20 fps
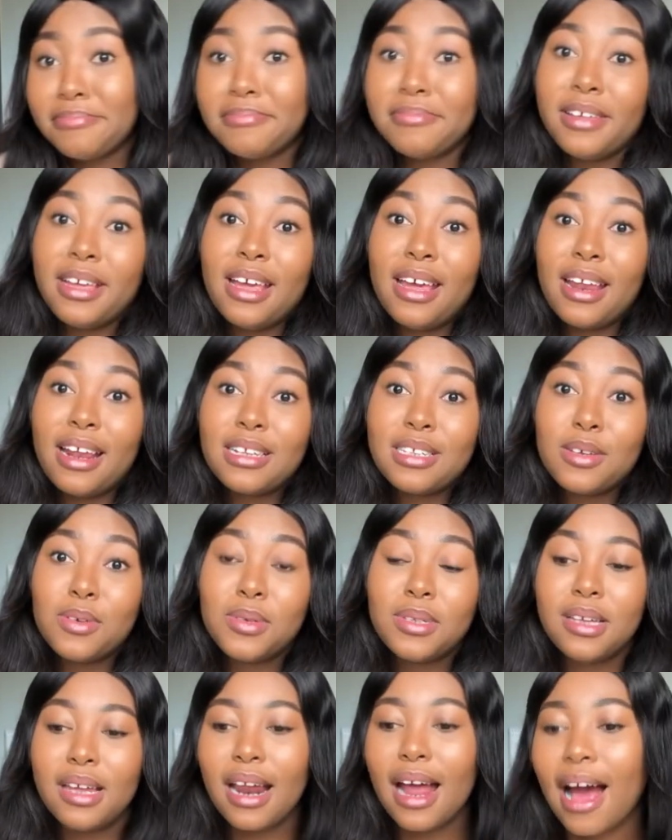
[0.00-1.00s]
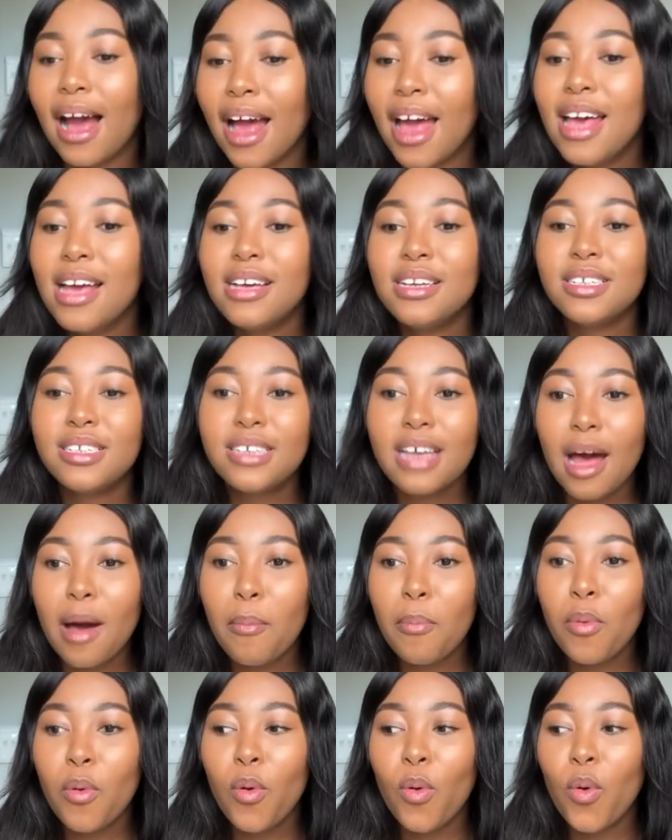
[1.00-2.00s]

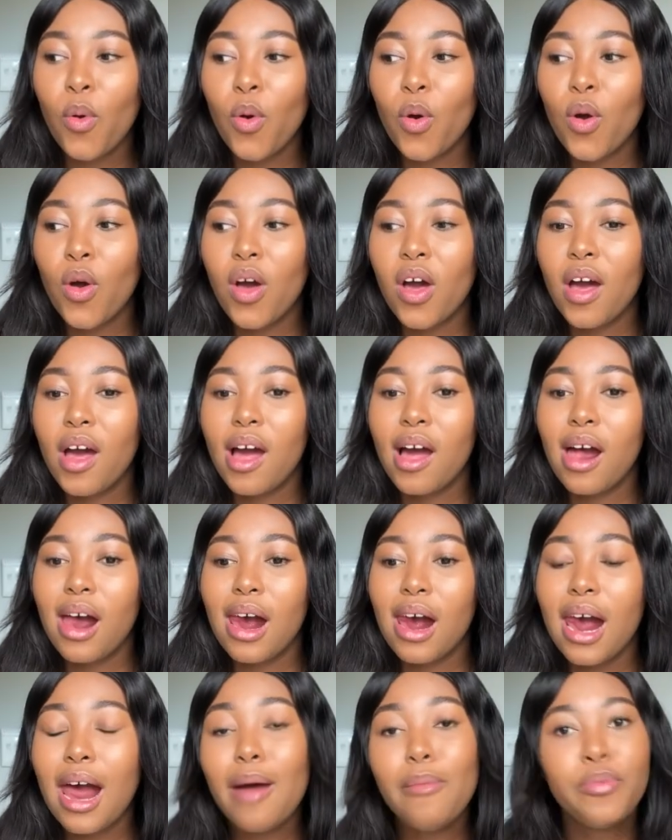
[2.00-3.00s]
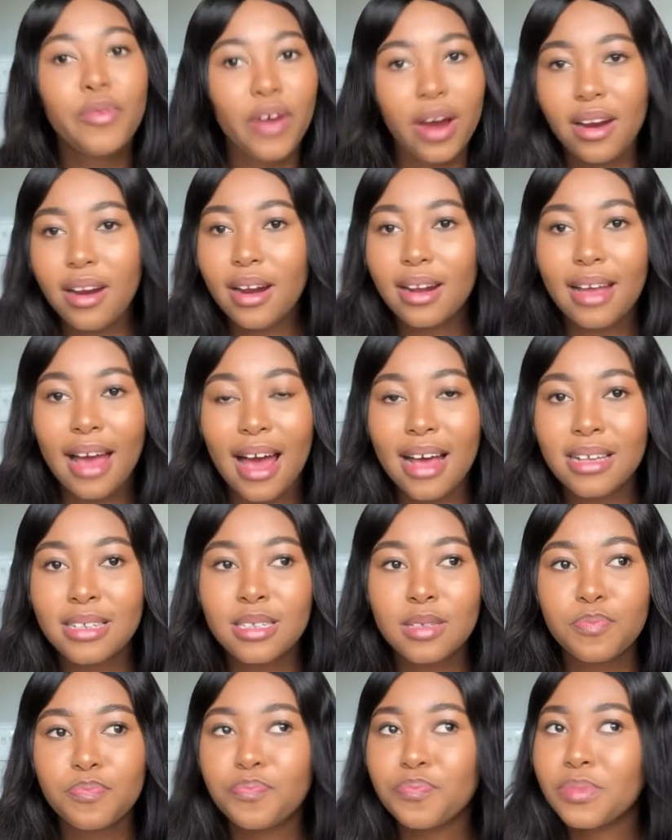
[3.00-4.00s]
Shapo, upgraded, guys.
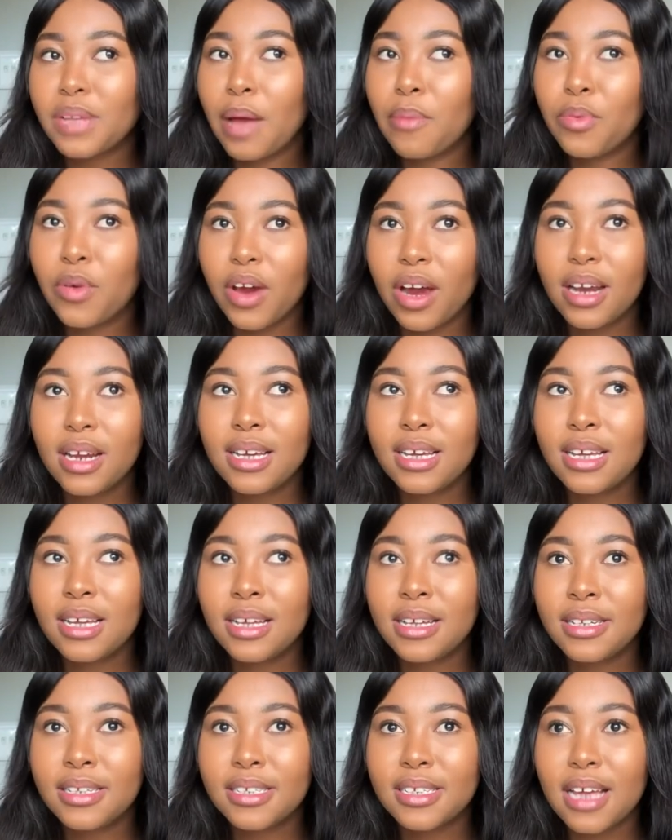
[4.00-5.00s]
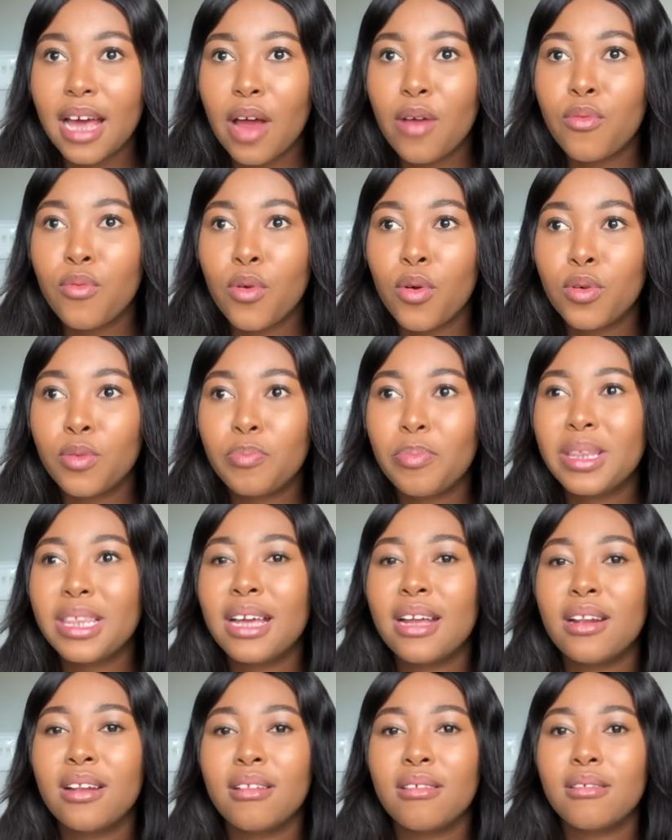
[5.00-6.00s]
upgraded, I wrote, but
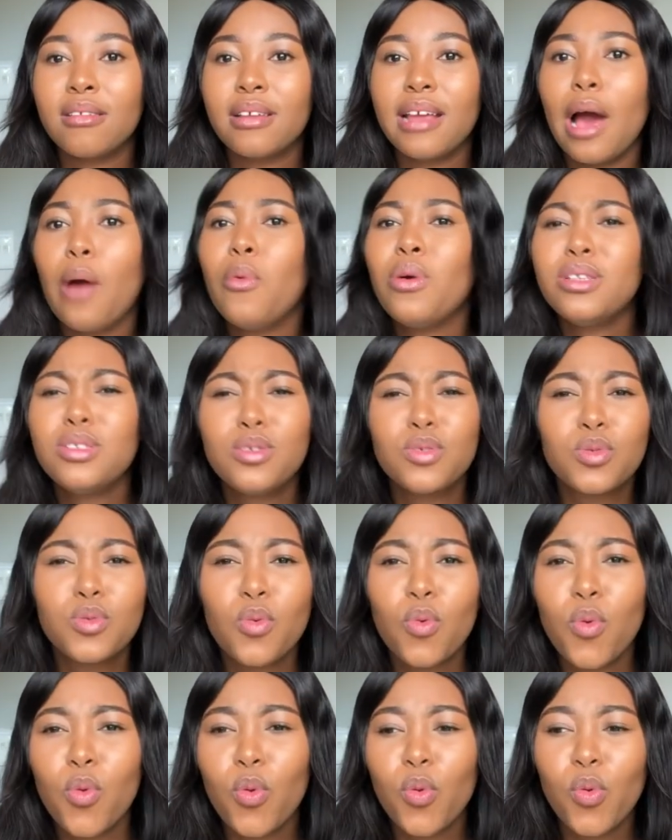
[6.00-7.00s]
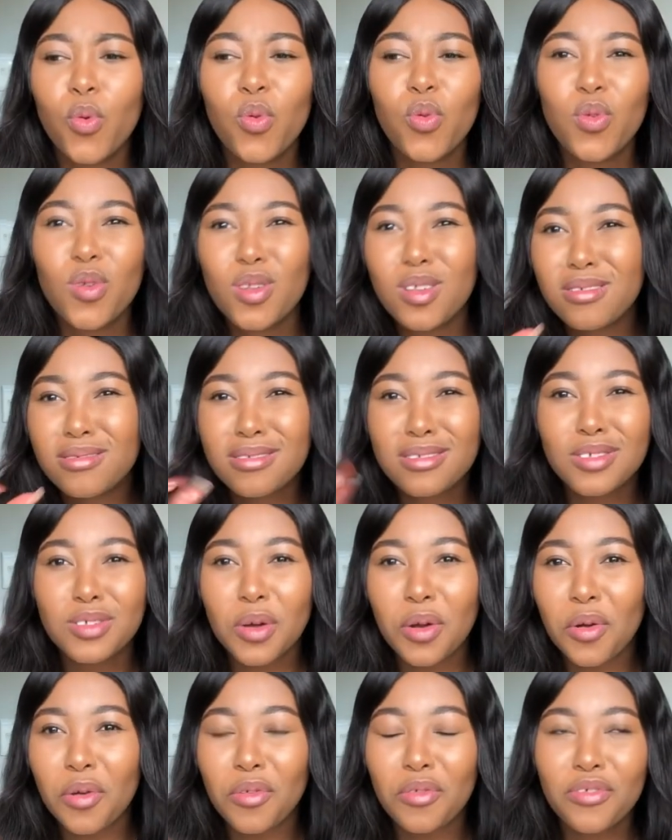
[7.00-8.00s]
then I went to school, sort
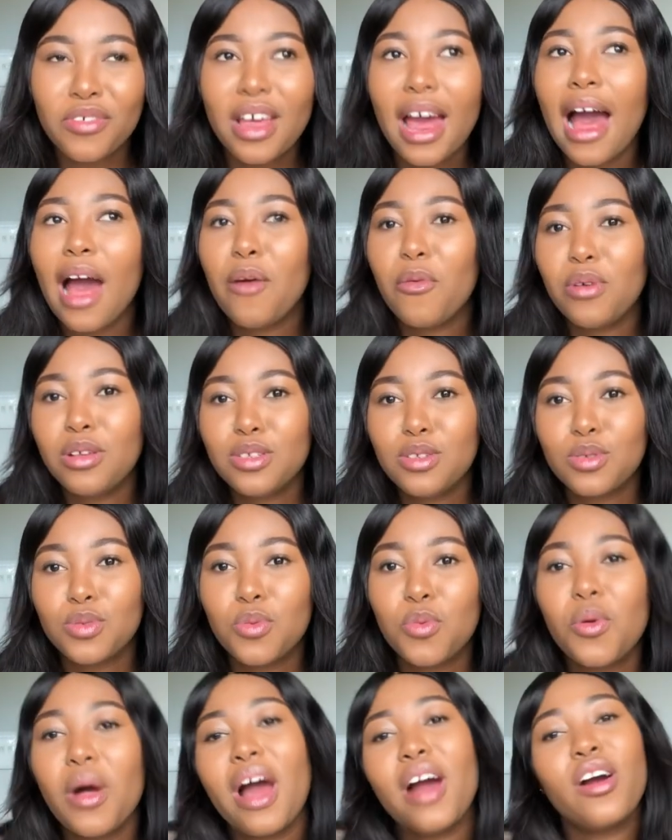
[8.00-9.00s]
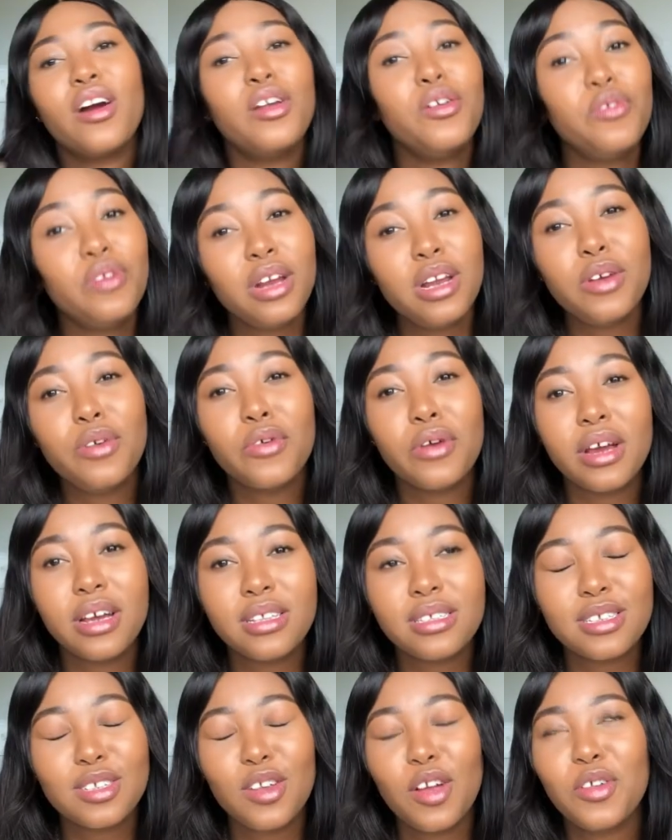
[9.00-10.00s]
of. Yeah, I went to school. I got a really
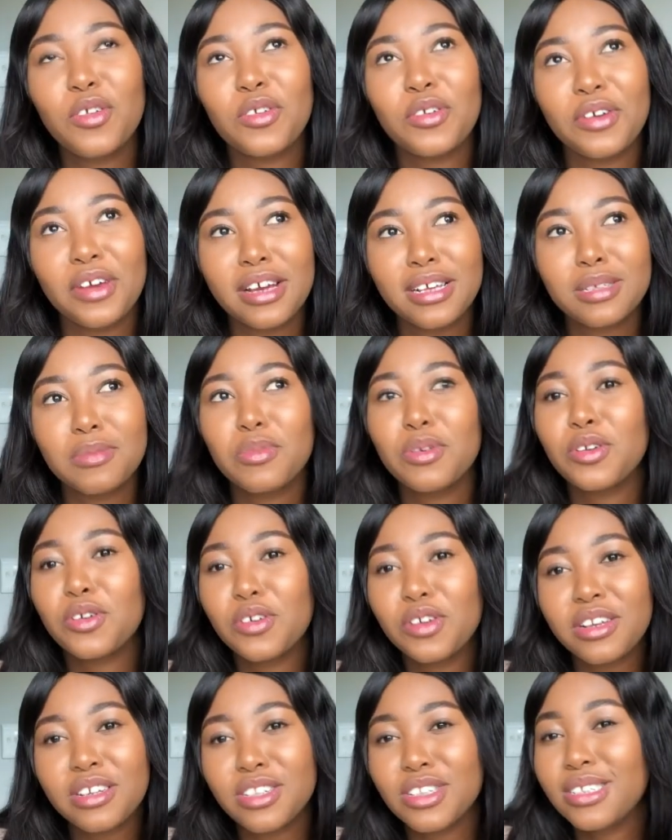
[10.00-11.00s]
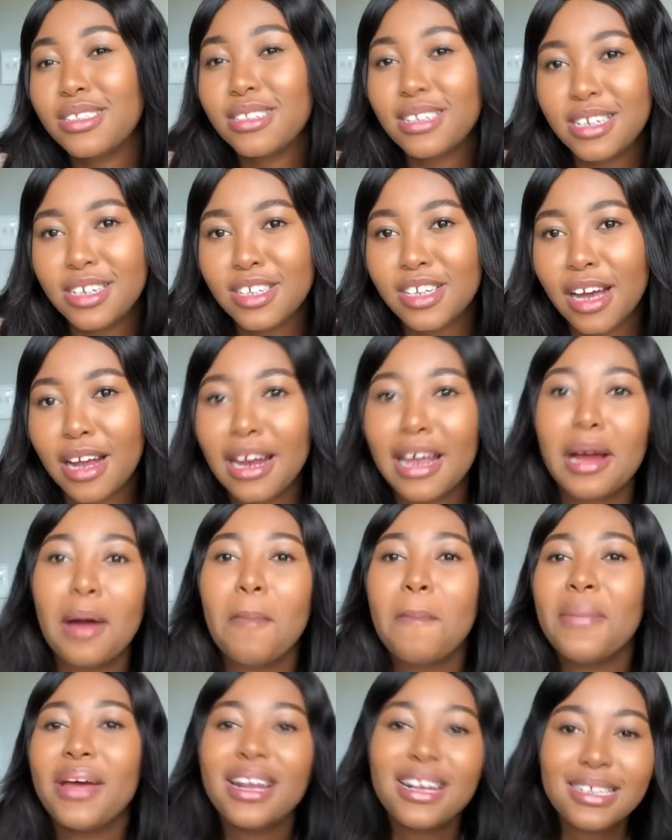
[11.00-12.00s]
great, not great, but goodest teacher, like a
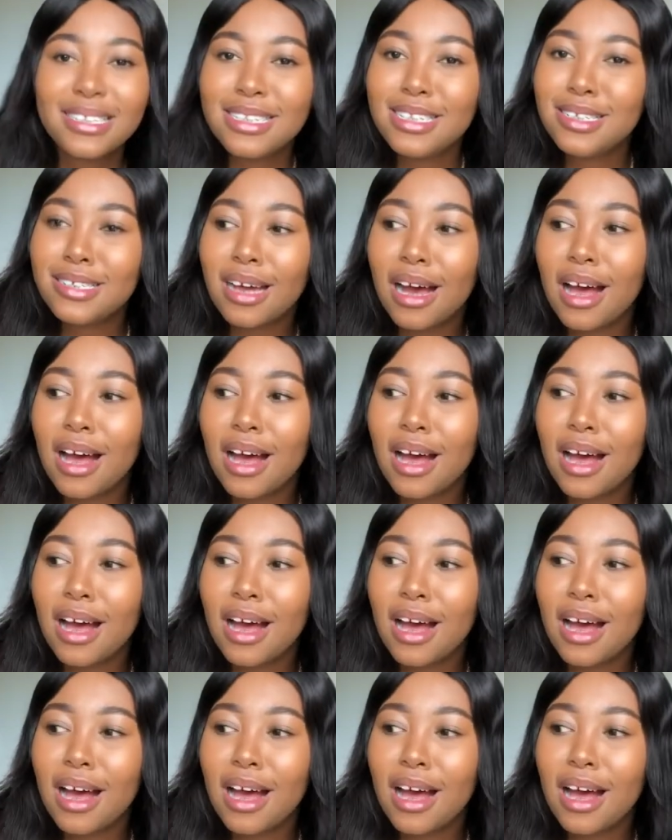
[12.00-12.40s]
better teacher.